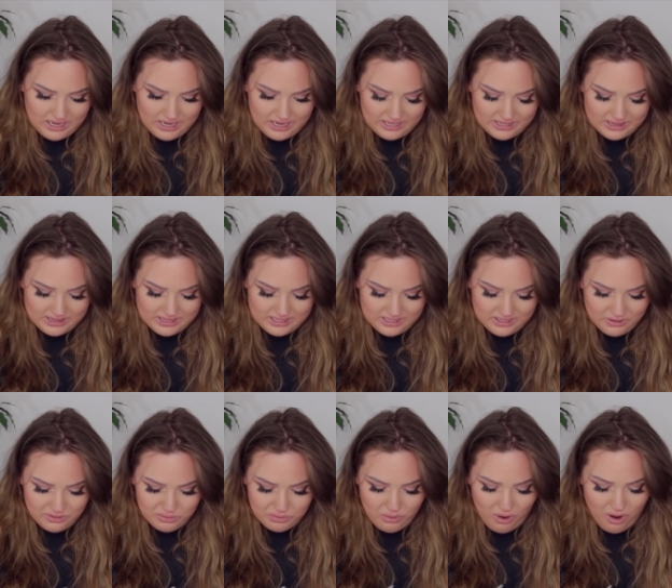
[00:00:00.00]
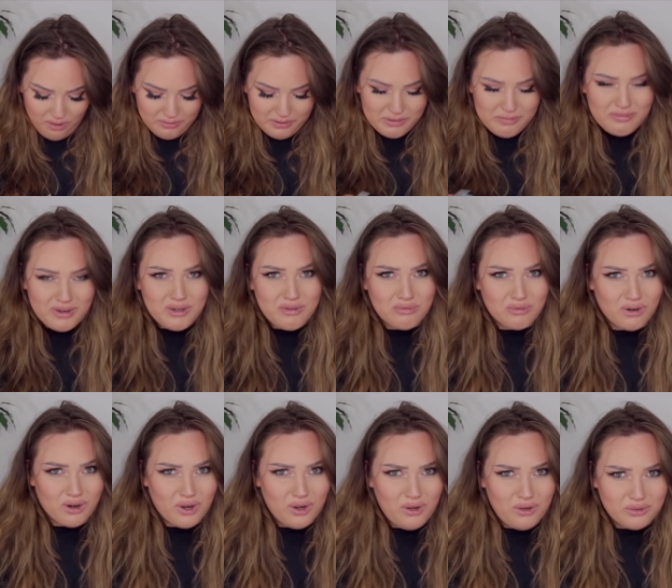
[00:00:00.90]
I think Robin
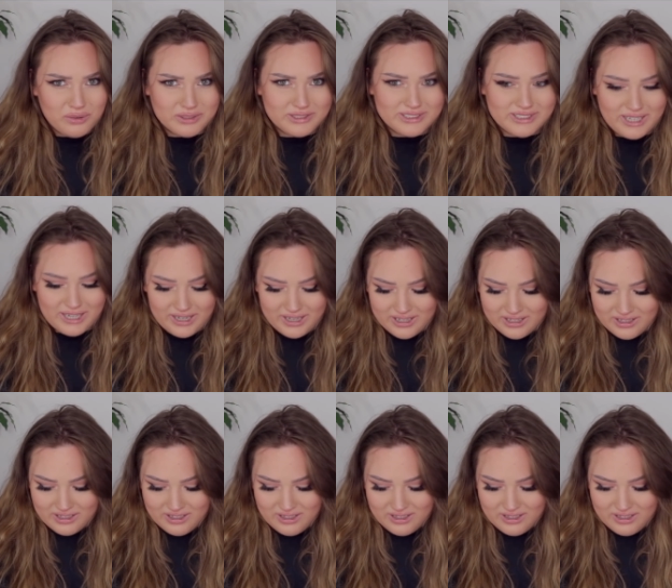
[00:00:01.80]
Monroe is like